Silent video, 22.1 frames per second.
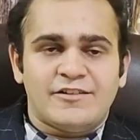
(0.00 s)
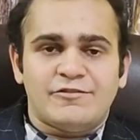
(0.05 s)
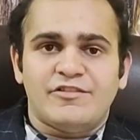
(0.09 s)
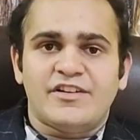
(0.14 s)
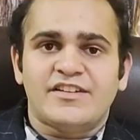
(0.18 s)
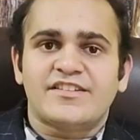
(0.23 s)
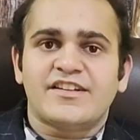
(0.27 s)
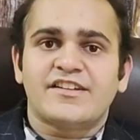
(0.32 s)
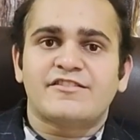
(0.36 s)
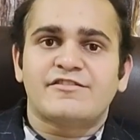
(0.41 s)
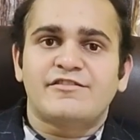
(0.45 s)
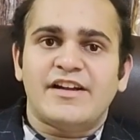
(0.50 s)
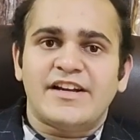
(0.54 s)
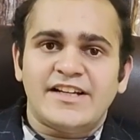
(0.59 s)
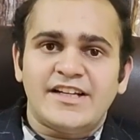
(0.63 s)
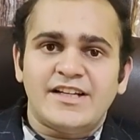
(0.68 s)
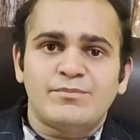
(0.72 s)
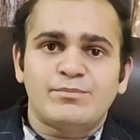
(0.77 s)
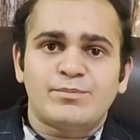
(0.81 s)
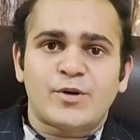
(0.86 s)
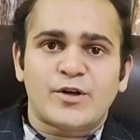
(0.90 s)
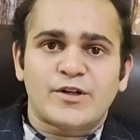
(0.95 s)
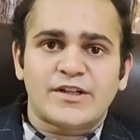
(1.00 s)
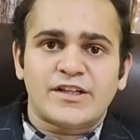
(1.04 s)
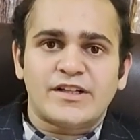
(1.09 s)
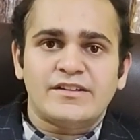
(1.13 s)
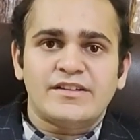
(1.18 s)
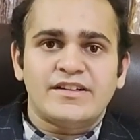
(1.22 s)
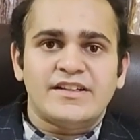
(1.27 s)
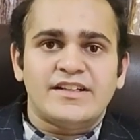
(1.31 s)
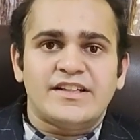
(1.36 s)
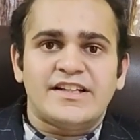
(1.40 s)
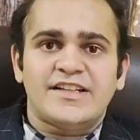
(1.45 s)
which is very
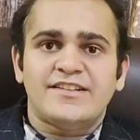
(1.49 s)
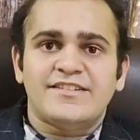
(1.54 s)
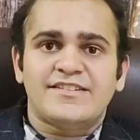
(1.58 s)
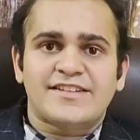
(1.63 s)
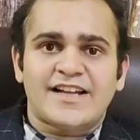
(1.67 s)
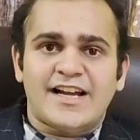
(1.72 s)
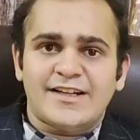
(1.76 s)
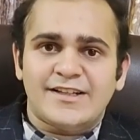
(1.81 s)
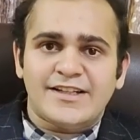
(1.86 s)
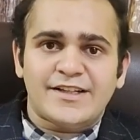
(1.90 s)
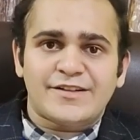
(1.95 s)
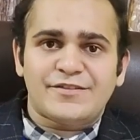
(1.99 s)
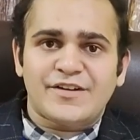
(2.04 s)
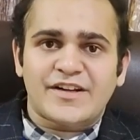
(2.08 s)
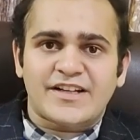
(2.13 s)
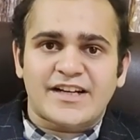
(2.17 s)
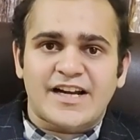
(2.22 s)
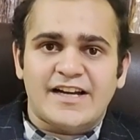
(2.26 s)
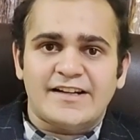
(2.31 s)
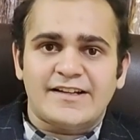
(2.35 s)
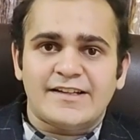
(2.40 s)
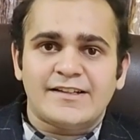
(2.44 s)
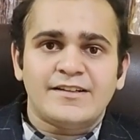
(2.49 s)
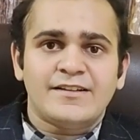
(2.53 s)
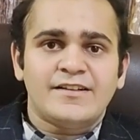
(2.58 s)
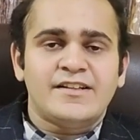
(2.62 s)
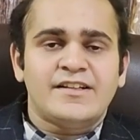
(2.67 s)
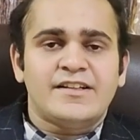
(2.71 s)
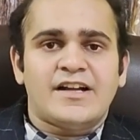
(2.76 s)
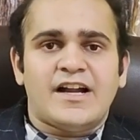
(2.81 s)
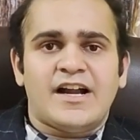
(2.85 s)
important in scientific writing,